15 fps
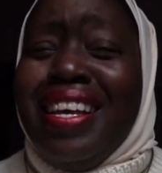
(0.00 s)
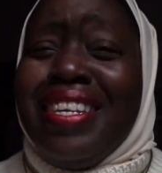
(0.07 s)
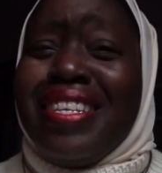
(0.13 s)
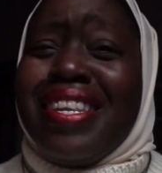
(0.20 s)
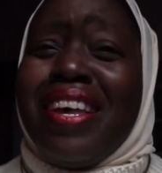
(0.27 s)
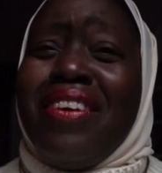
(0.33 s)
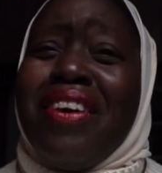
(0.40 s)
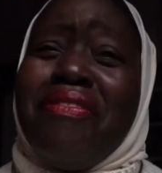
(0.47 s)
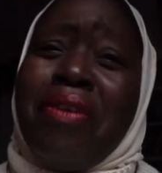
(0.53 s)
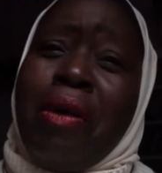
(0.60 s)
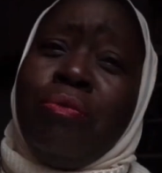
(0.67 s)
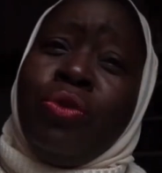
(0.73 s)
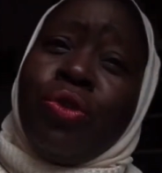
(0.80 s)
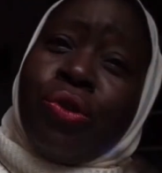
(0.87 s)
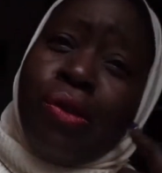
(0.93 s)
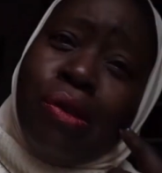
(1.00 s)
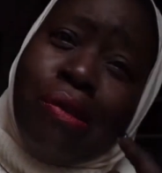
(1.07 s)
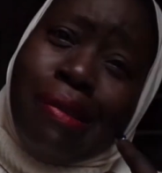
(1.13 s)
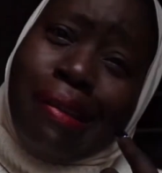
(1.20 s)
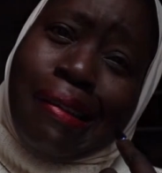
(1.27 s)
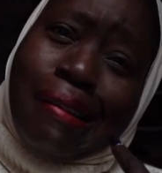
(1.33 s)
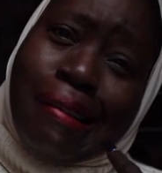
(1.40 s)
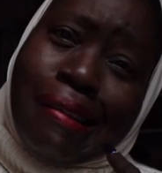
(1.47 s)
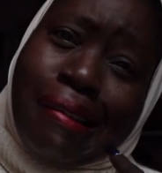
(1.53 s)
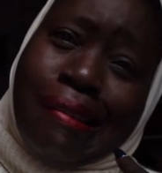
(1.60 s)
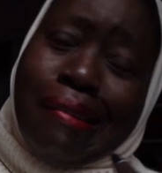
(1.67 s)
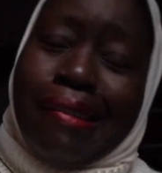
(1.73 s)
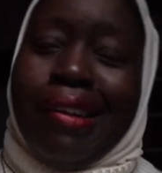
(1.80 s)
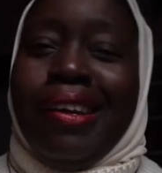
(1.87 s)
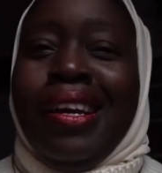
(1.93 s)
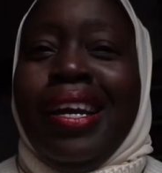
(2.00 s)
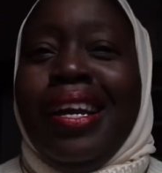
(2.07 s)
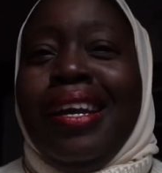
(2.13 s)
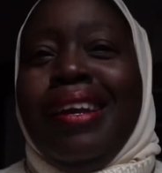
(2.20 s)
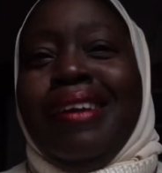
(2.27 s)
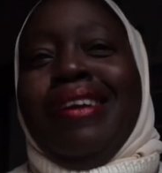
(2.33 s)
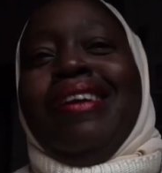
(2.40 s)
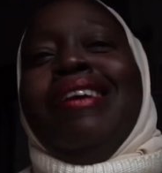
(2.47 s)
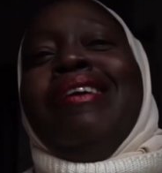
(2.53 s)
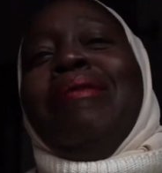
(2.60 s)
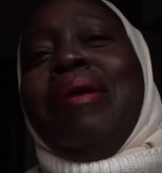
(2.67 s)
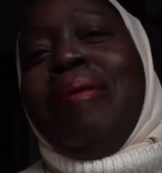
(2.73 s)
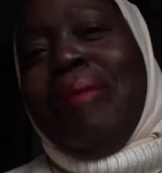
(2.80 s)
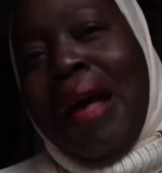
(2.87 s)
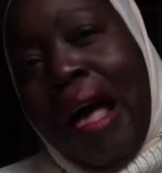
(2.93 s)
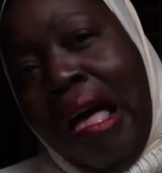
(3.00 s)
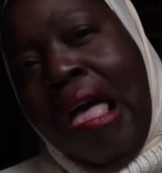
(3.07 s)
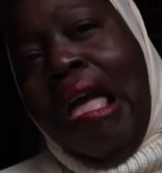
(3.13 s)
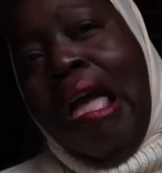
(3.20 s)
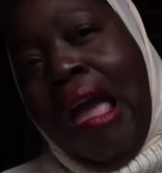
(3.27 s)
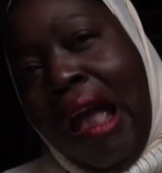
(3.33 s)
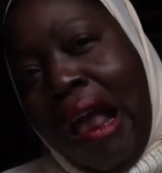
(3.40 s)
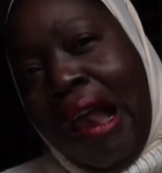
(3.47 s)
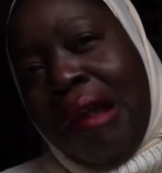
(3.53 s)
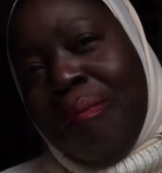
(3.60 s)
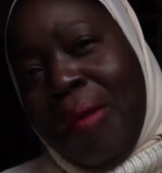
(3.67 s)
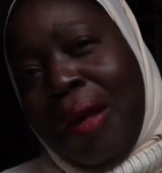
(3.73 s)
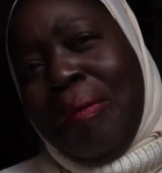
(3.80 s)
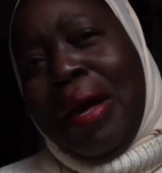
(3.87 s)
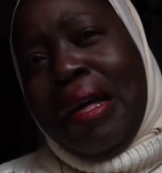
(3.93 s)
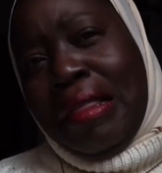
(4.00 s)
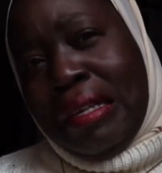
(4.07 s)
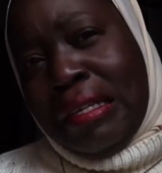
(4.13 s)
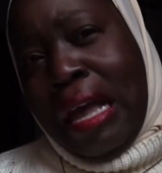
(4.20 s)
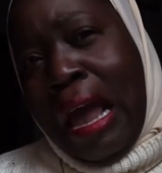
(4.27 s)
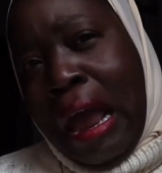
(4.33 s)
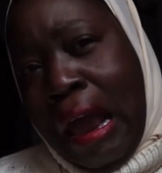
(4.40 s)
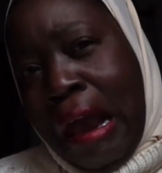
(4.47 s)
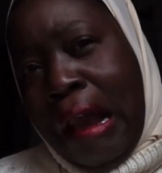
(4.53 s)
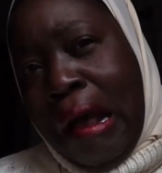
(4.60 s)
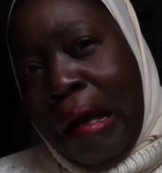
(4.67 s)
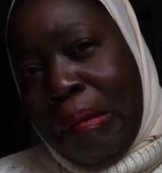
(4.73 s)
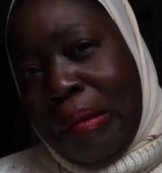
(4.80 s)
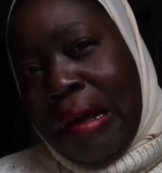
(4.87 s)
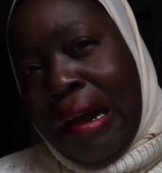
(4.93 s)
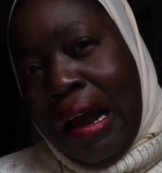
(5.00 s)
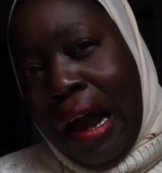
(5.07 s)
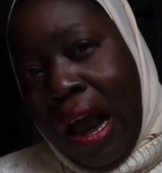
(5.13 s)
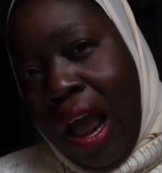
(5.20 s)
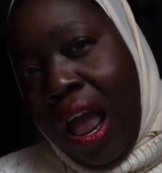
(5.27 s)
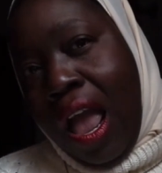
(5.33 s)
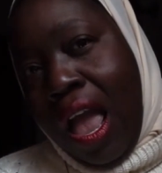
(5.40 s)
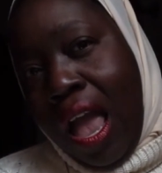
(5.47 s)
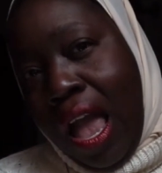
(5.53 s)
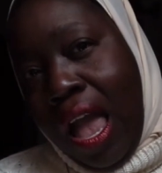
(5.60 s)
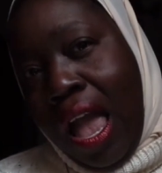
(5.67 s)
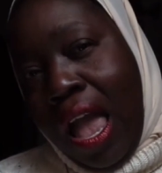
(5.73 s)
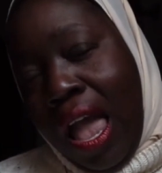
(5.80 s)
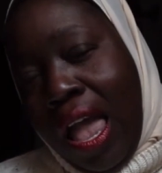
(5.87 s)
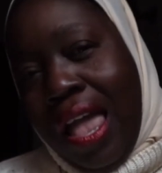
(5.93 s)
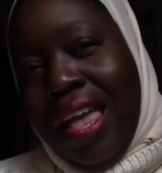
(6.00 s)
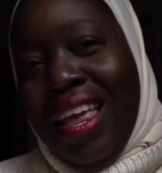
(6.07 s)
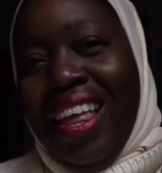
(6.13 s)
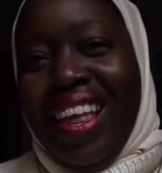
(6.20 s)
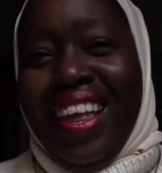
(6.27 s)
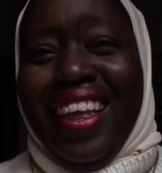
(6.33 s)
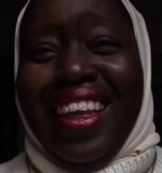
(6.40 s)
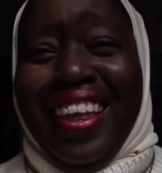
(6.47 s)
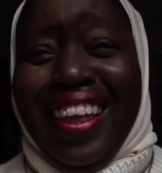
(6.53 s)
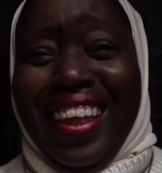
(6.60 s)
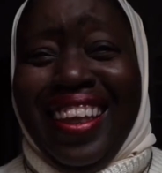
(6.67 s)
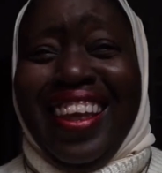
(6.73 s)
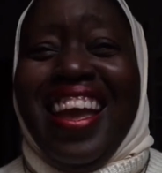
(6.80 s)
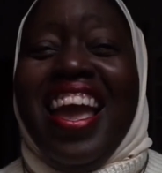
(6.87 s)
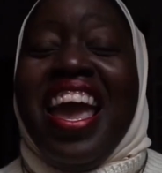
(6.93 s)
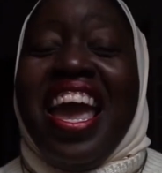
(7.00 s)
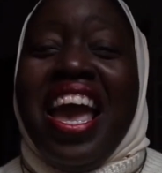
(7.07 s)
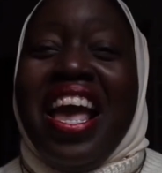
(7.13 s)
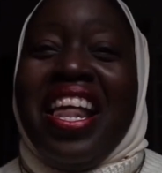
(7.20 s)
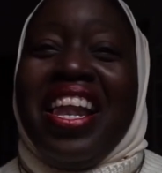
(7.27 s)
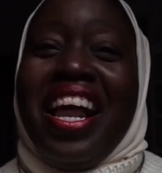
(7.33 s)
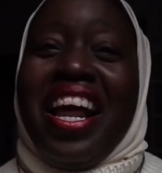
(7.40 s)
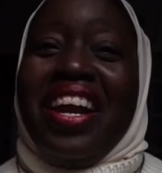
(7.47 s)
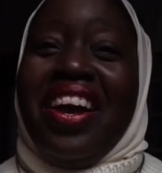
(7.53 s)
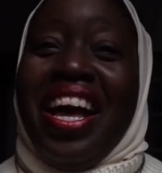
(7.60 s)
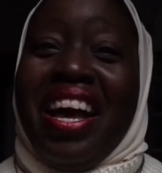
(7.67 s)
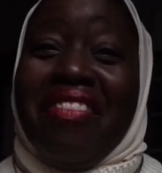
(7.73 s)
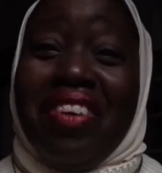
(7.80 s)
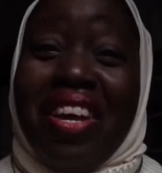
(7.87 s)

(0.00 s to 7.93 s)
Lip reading: So if I'm drooling or, you know, my mouth is hanging open, like, I don't have